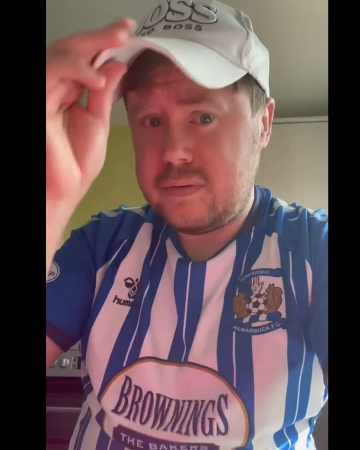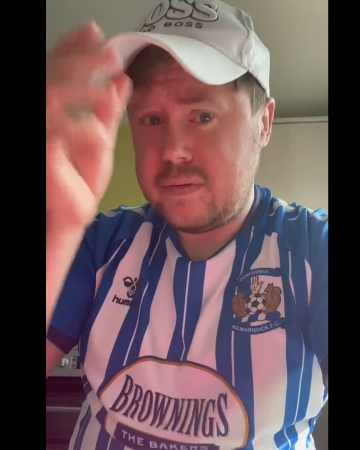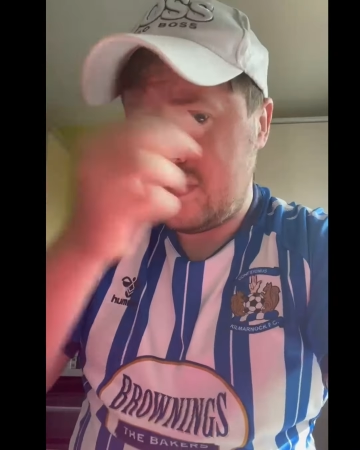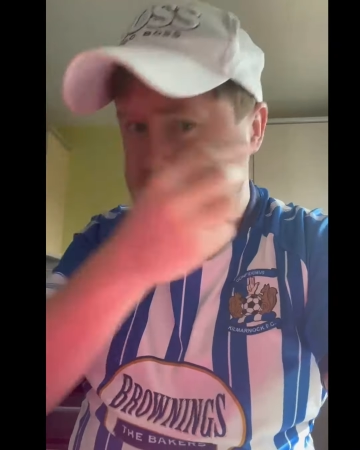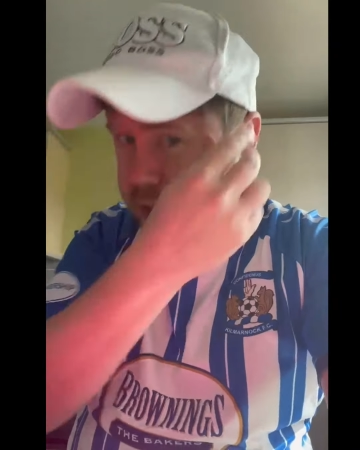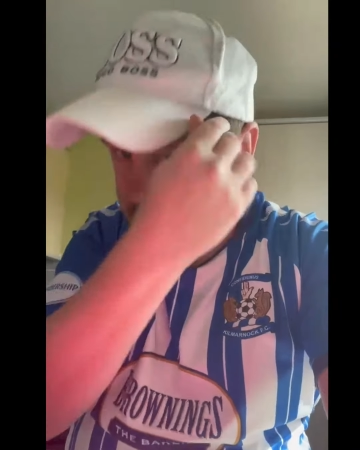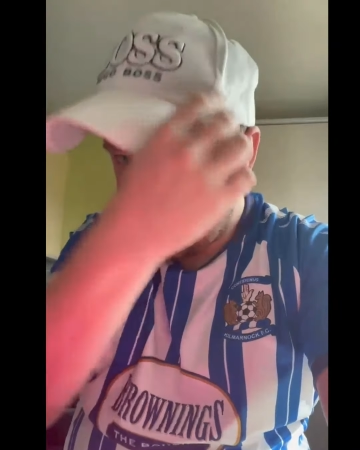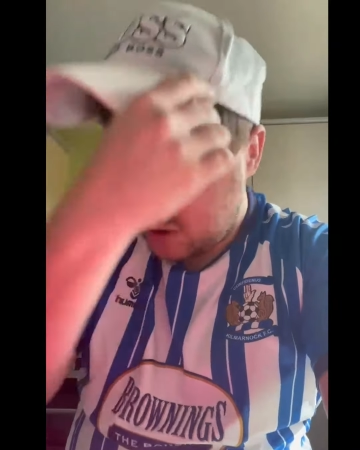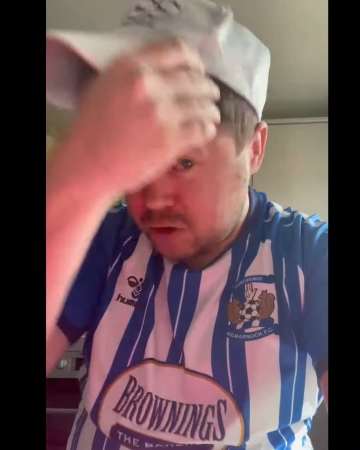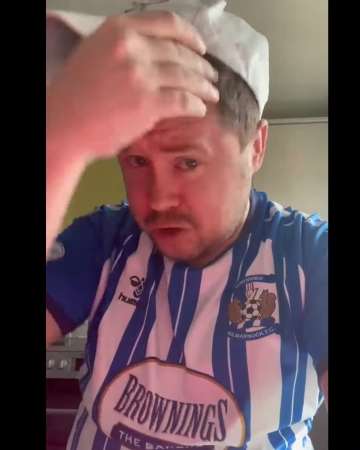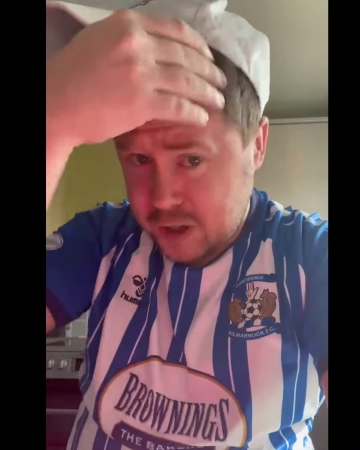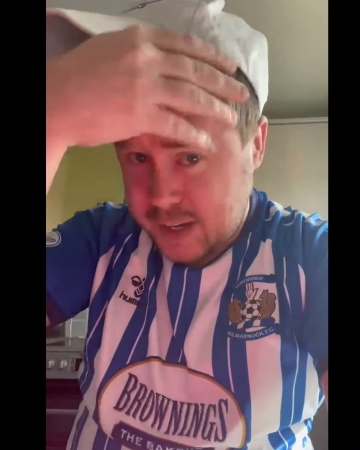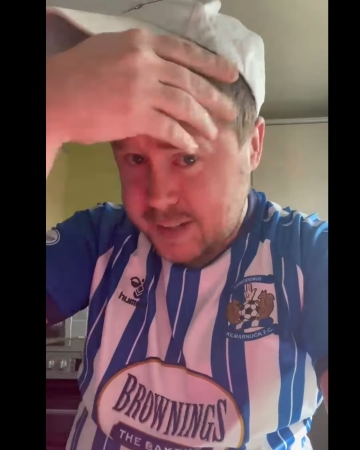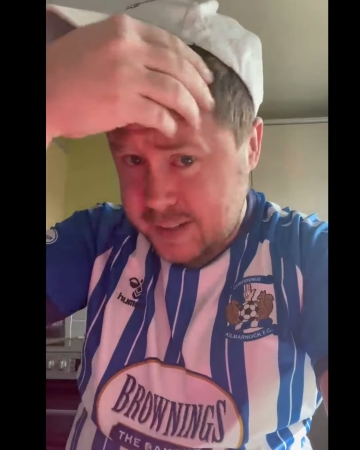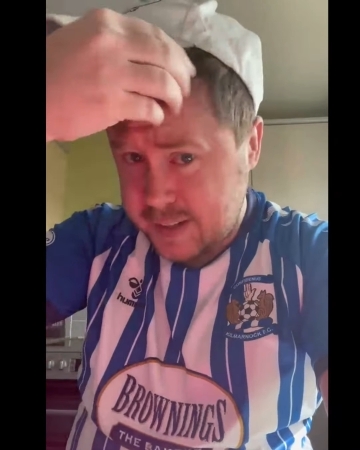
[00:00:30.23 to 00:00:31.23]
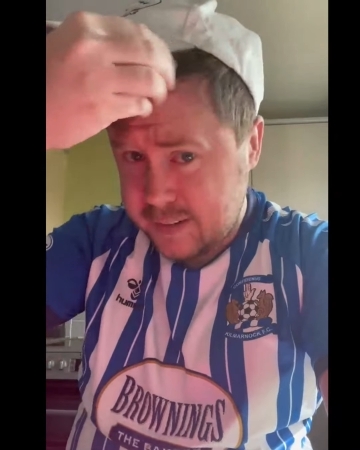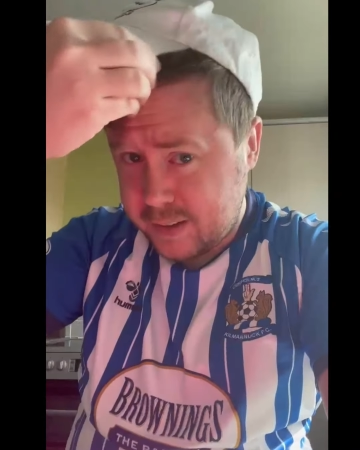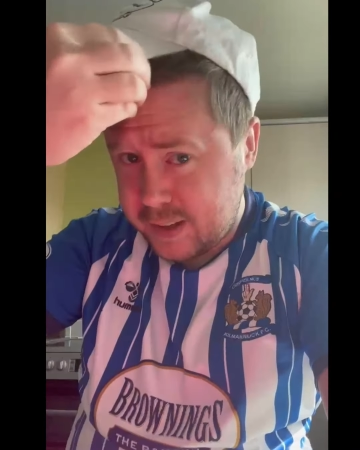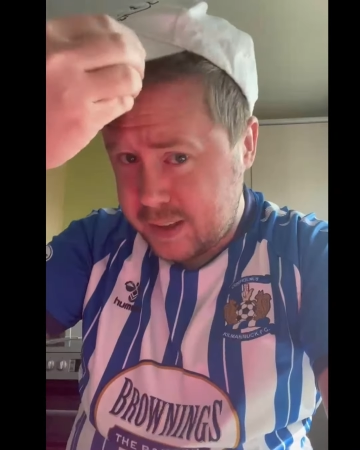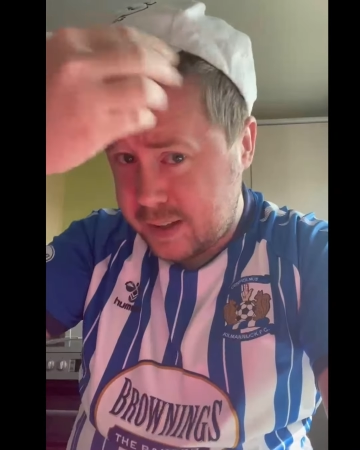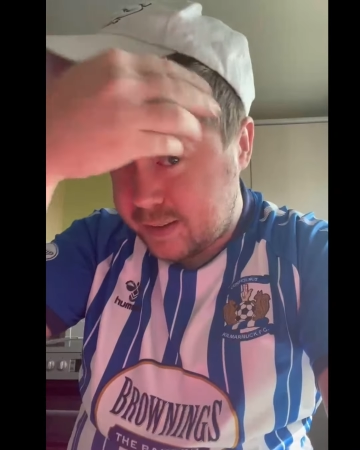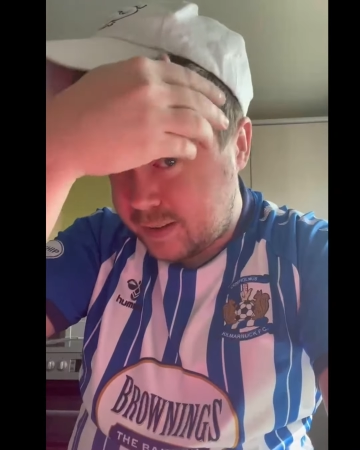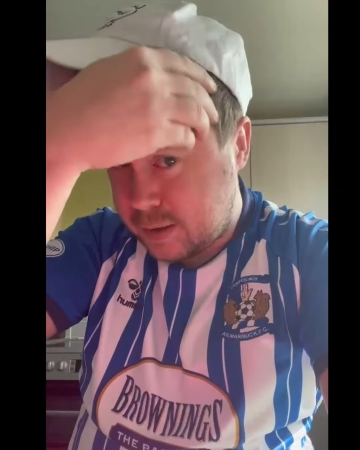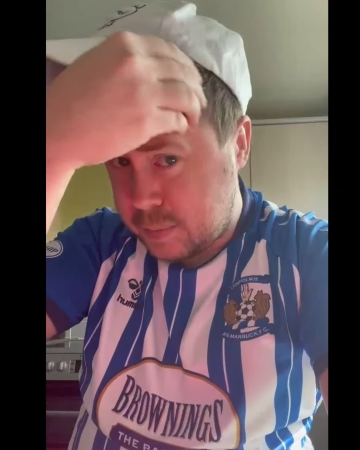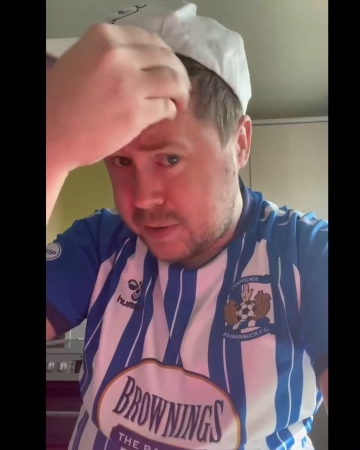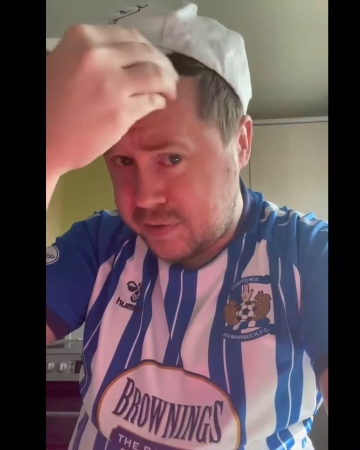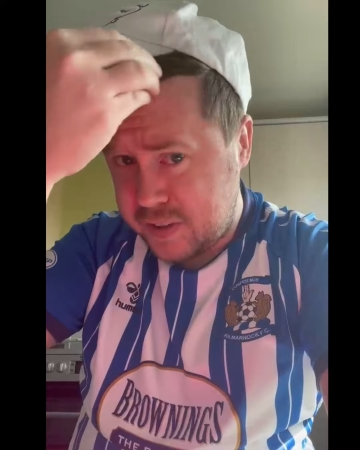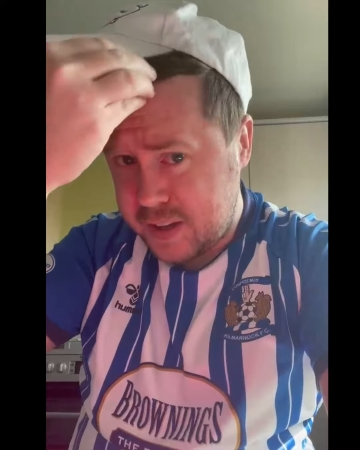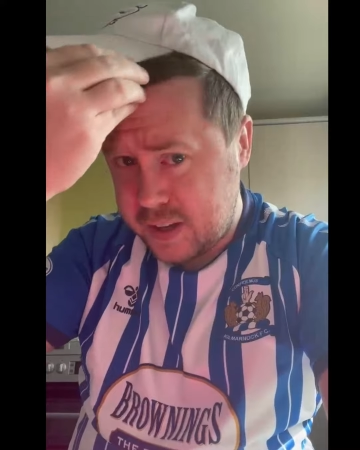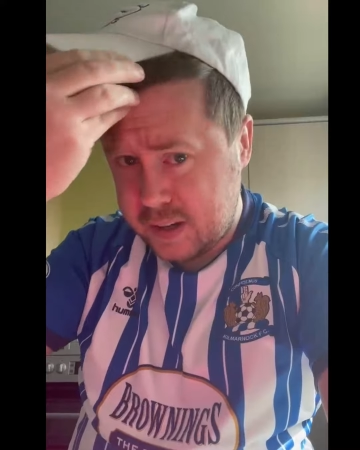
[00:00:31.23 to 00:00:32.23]
You wish you had hair like this, to be
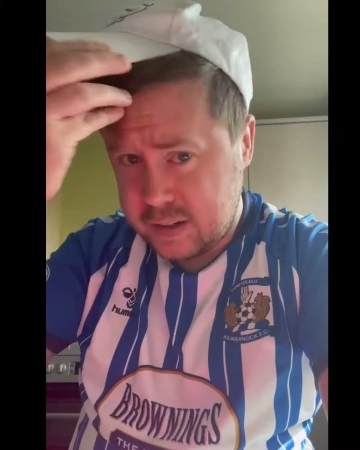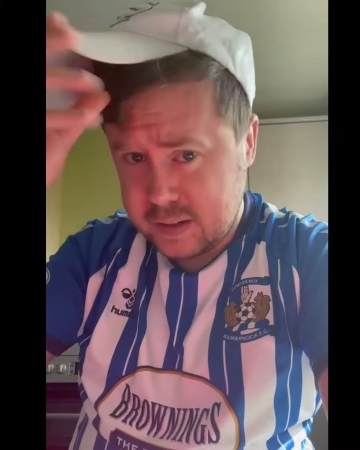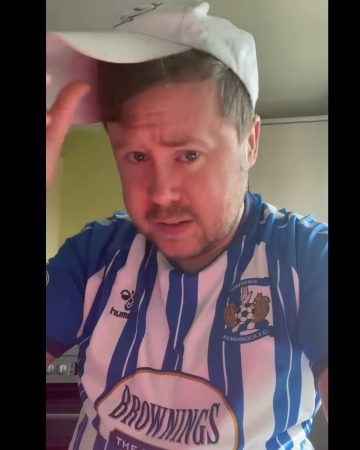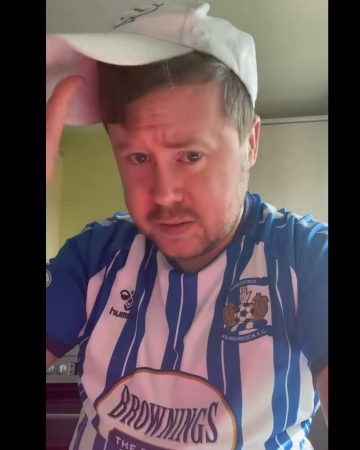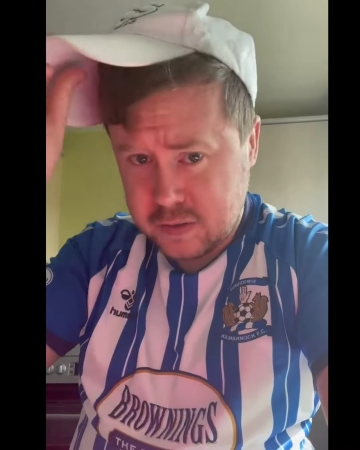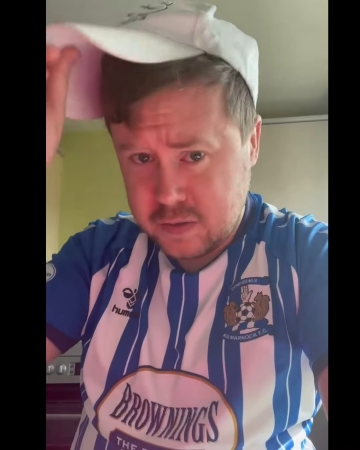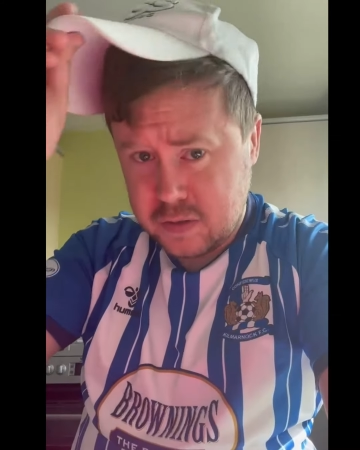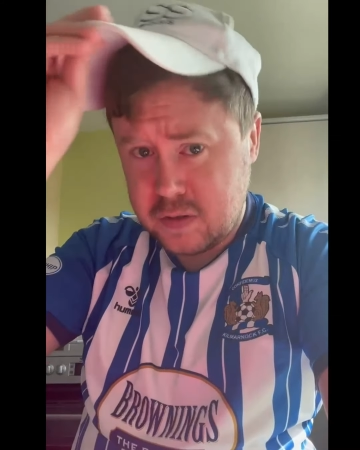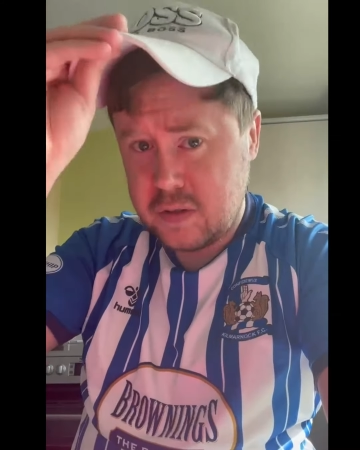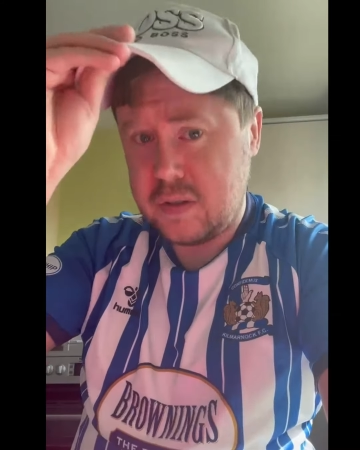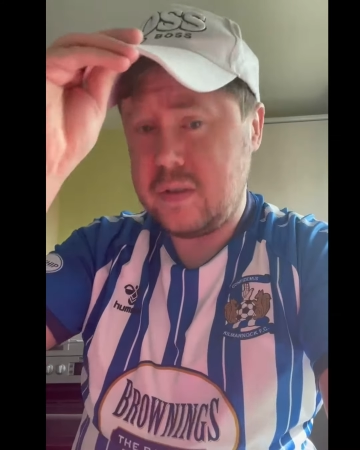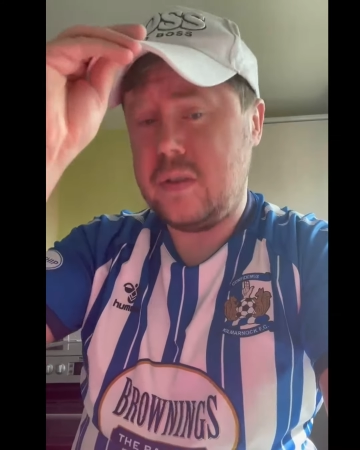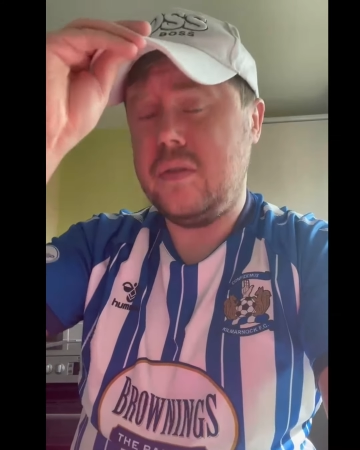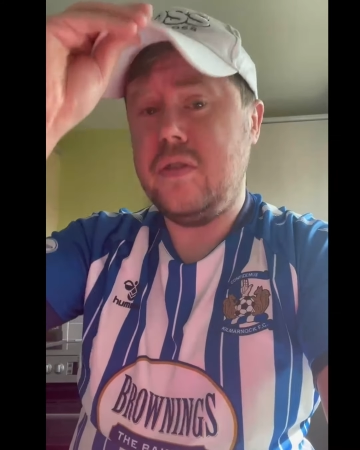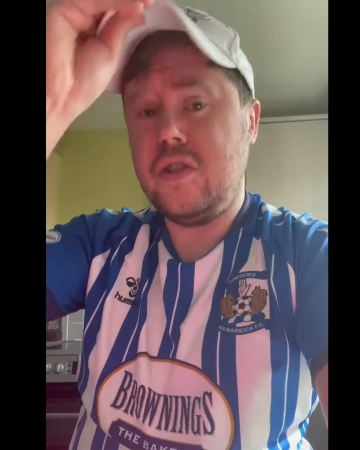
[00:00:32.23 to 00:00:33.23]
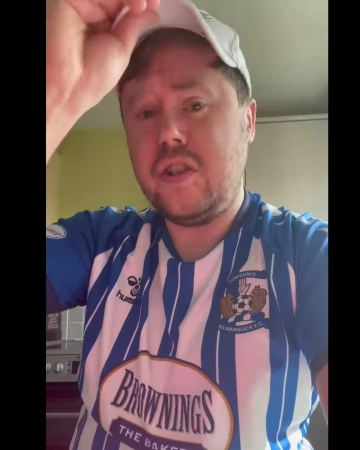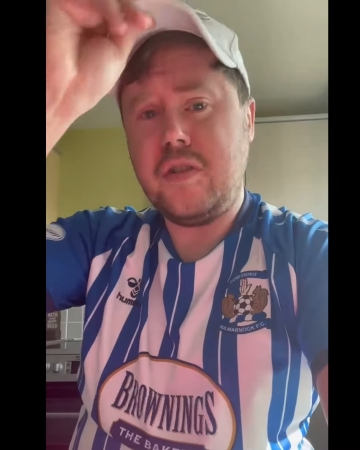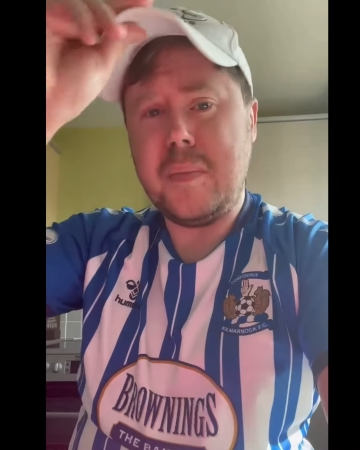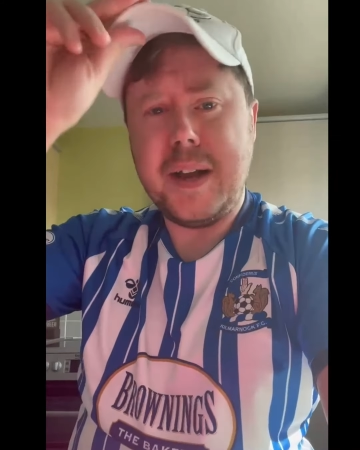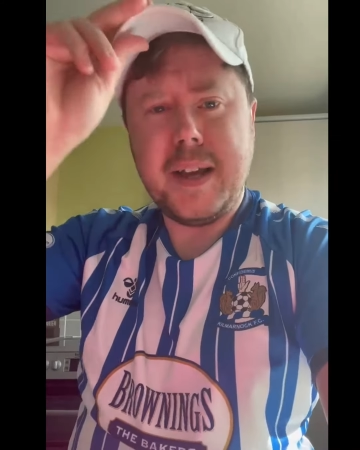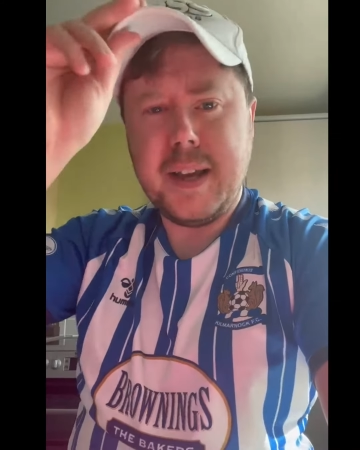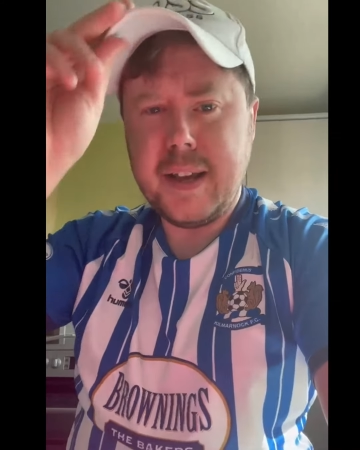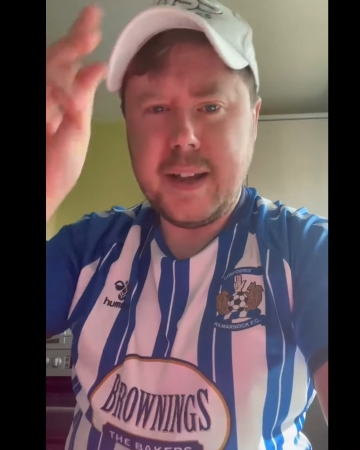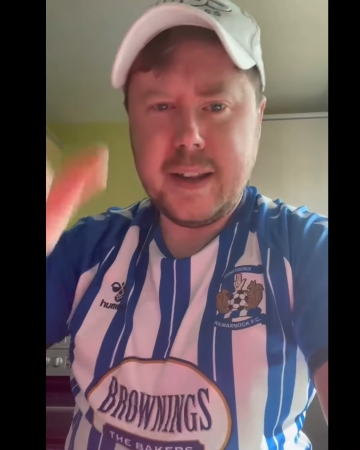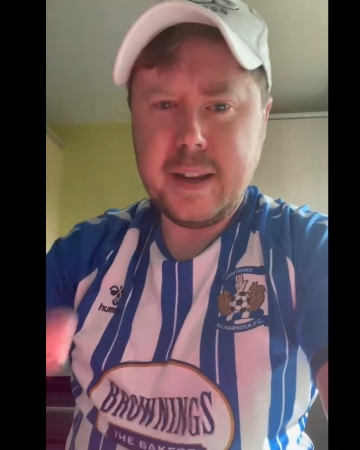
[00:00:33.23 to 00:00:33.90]
fair. So, don't judge my hair.